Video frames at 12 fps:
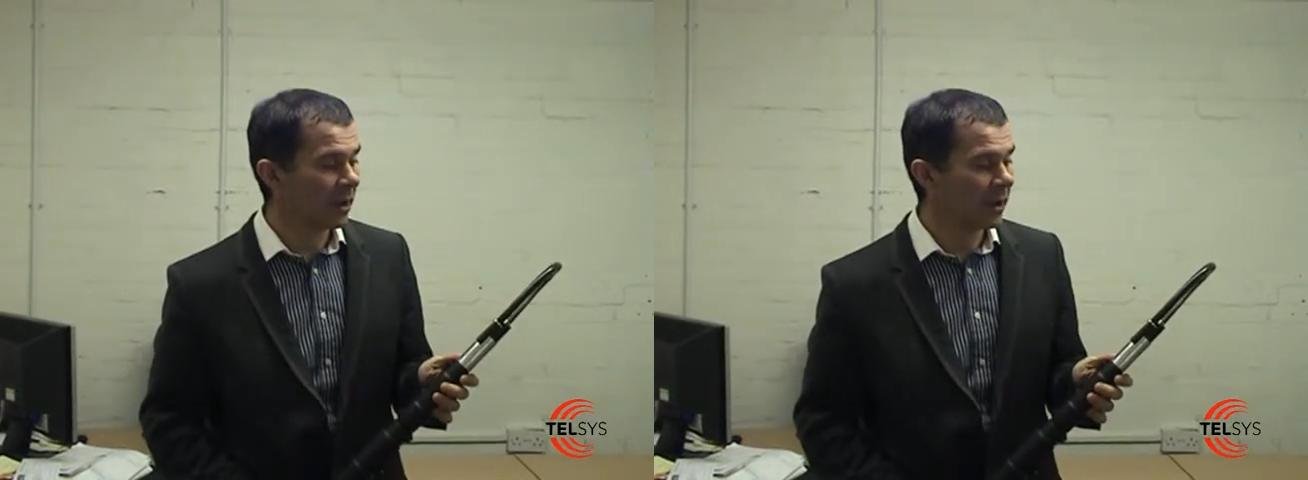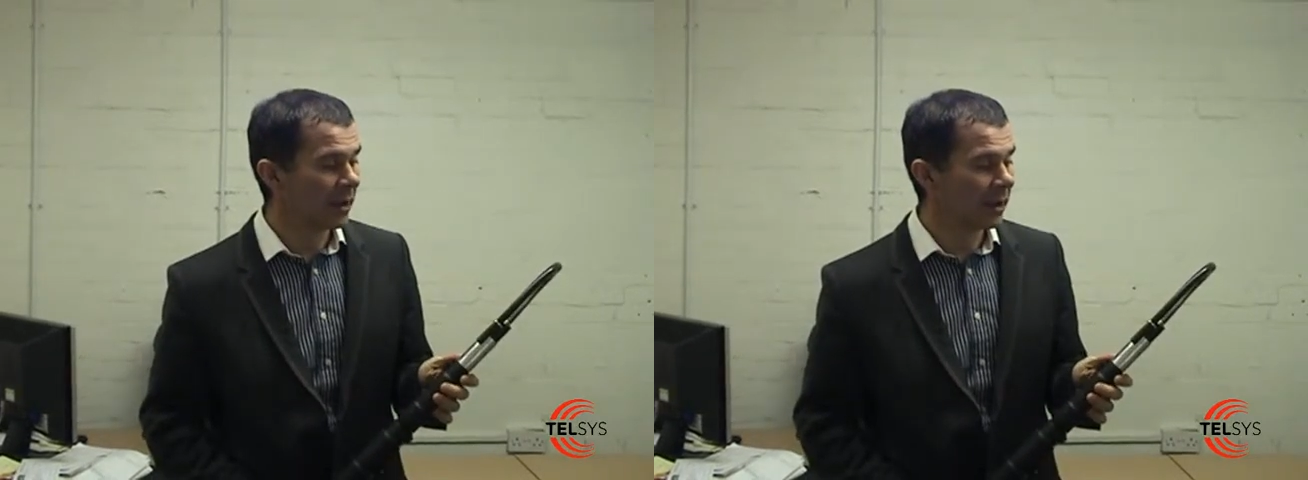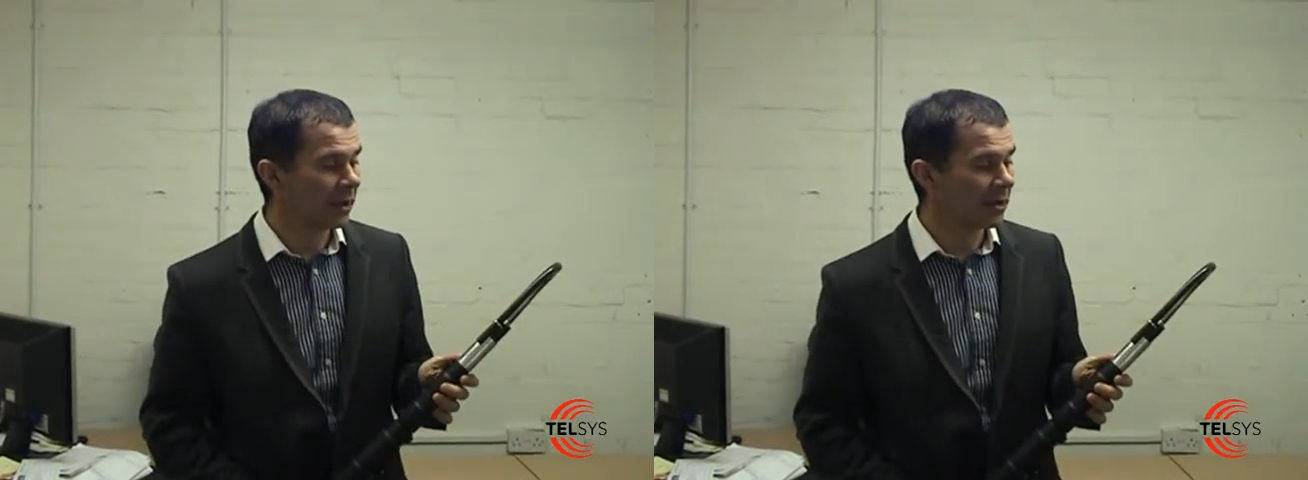
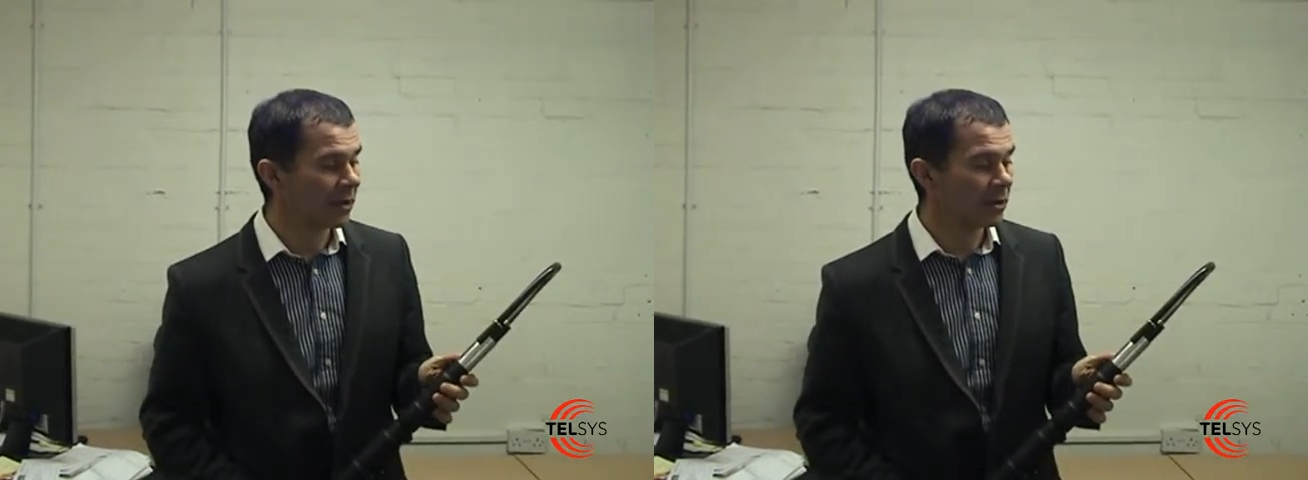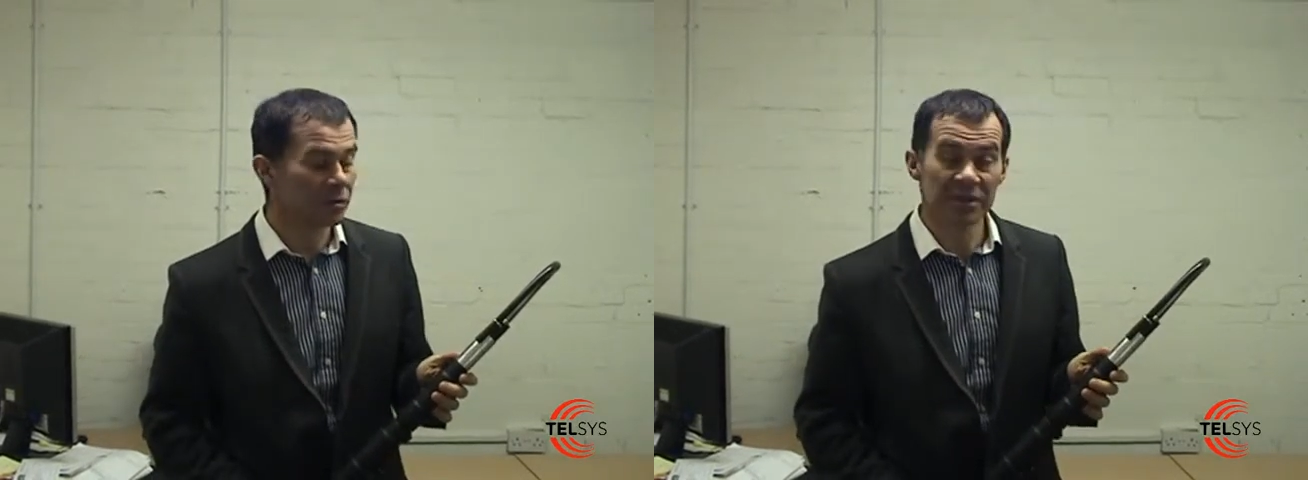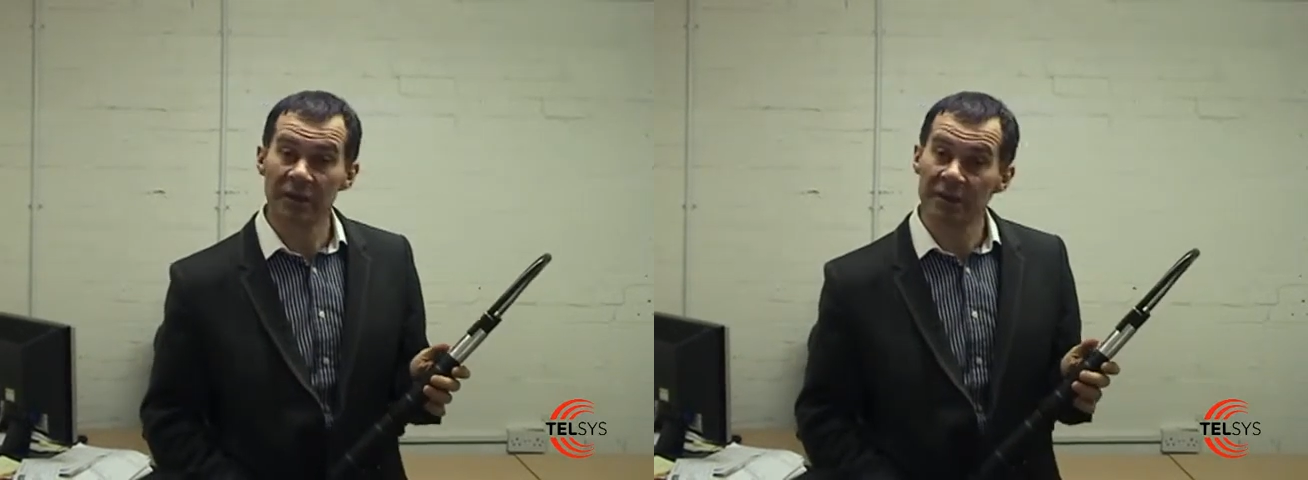a
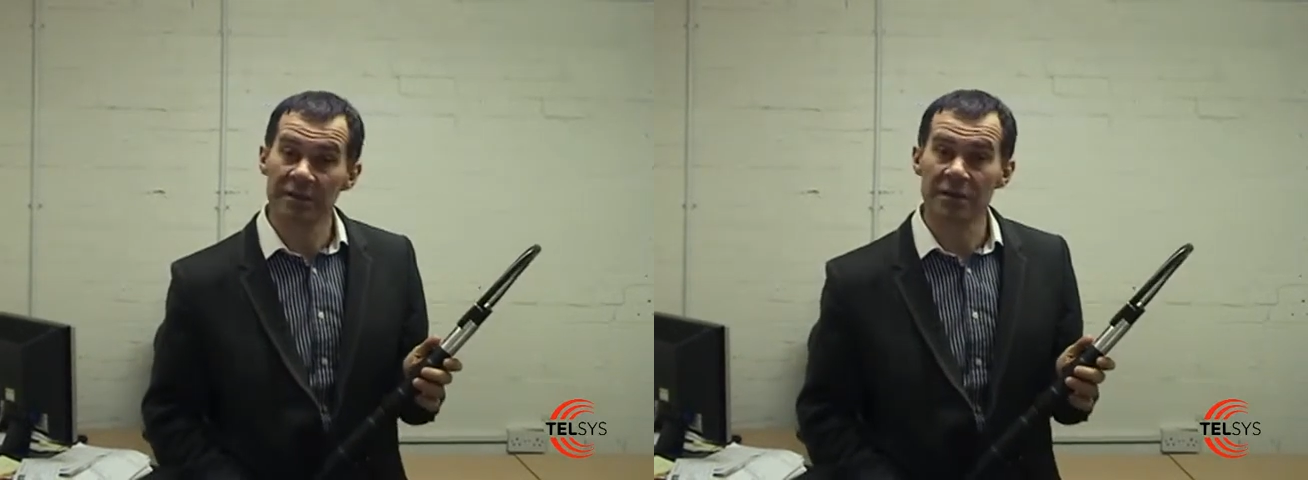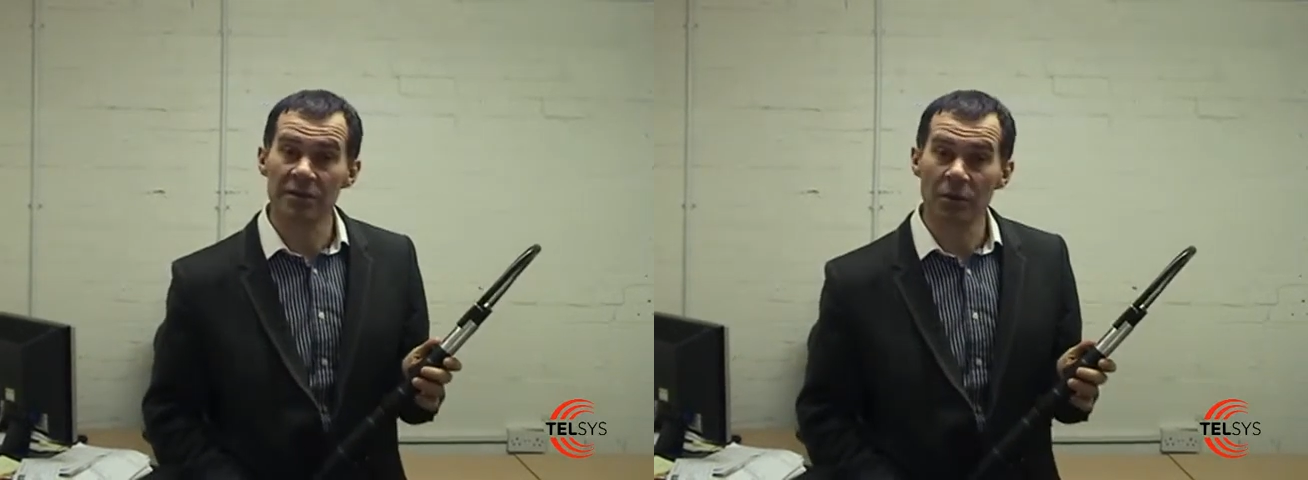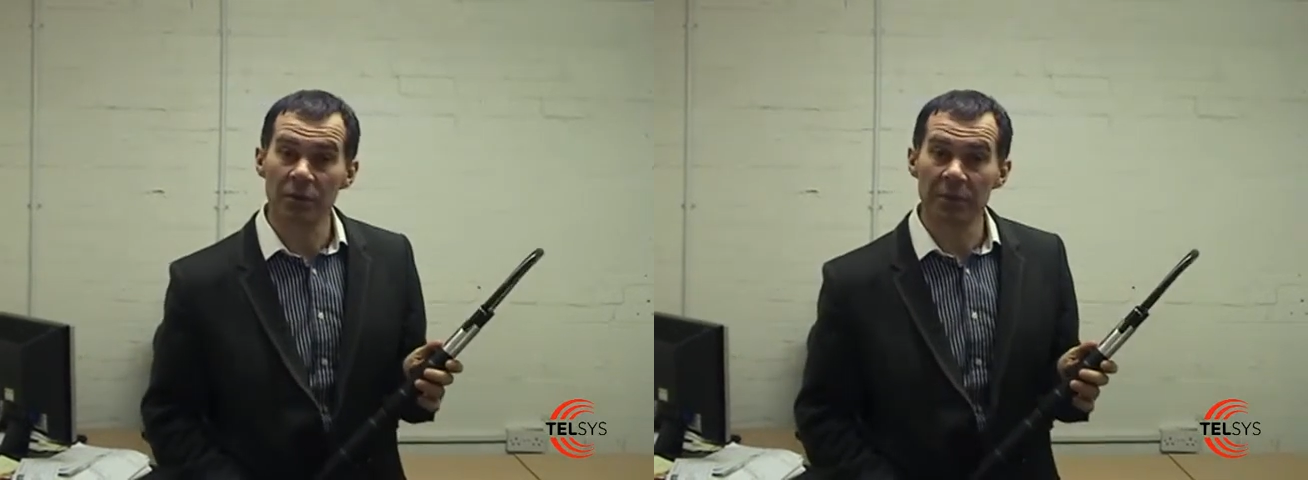
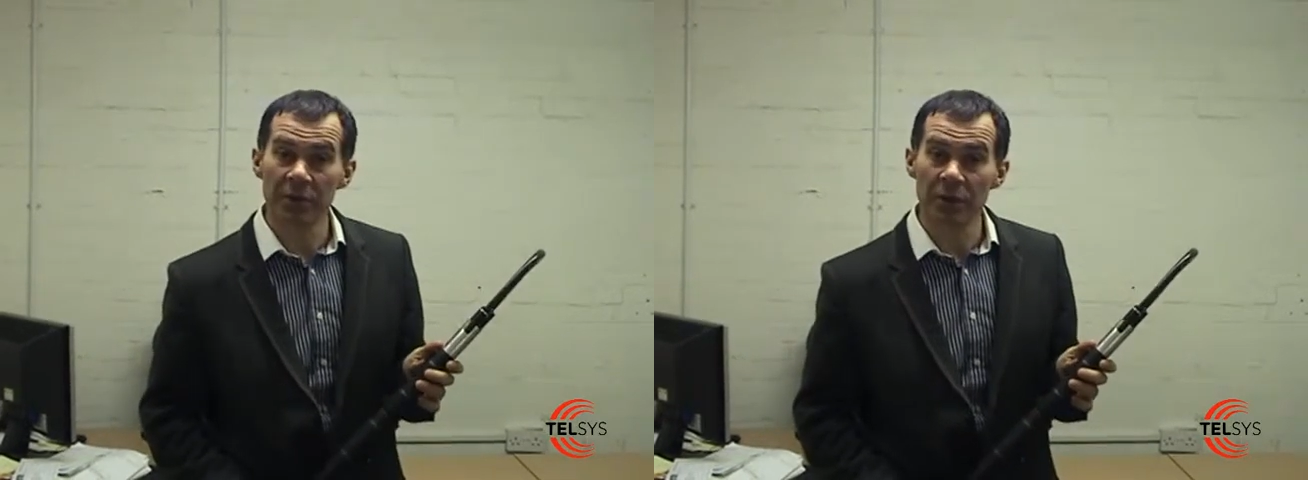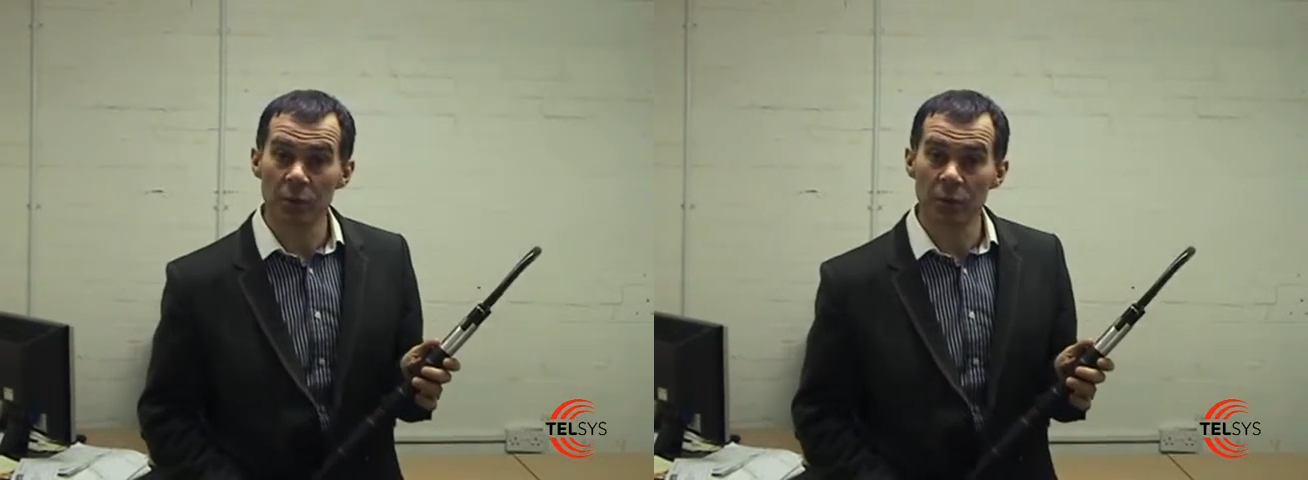utilities company,